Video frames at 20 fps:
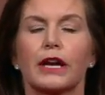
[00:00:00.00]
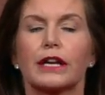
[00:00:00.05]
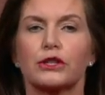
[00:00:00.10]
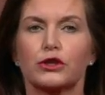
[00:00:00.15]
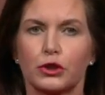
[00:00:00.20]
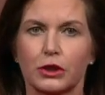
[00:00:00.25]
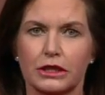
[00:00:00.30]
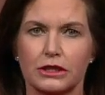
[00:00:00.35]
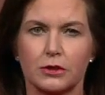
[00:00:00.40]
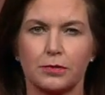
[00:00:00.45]
and
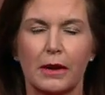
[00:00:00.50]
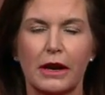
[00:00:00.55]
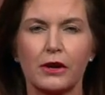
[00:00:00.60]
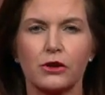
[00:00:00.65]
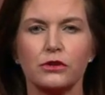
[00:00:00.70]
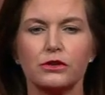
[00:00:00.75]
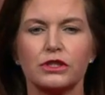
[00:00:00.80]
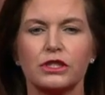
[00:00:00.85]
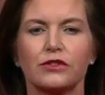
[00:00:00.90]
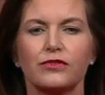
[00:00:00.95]

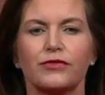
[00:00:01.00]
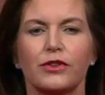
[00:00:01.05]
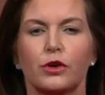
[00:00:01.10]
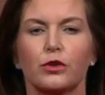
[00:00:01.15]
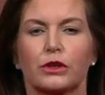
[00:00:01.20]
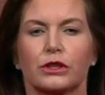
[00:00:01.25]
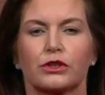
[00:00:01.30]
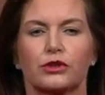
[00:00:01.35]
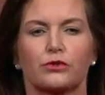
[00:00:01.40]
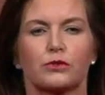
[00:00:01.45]

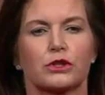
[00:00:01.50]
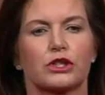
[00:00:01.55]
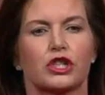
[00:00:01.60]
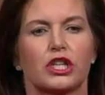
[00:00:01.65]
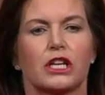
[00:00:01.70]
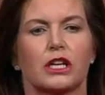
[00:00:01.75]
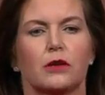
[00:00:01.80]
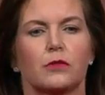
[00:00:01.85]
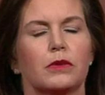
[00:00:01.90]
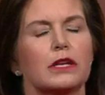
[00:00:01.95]
transparency-focused
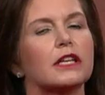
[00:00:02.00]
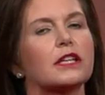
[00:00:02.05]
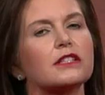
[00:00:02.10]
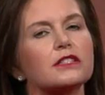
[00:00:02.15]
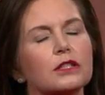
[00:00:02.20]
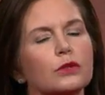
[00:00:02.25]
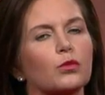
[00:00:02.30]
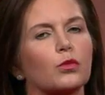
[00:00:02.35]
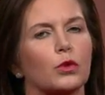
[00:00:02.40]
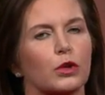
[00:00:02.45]
regime
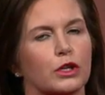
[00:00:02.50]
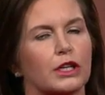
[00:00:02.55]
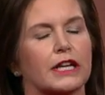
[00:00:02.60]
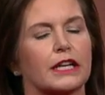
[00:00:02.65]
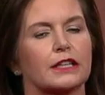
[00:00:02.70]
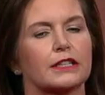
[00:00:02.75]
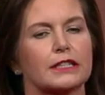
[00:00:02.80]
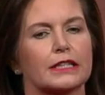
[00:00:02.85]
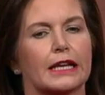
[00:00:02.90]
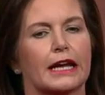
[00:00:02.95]
isn't
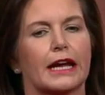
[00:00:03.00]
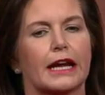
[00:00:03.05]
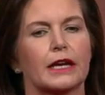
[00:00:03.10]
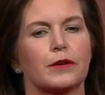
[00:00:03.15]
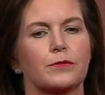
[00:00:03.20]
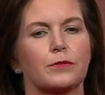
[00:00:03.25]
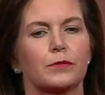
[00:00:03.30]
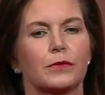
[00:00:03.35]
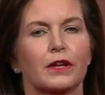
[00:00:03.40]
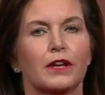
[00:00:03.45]
working today.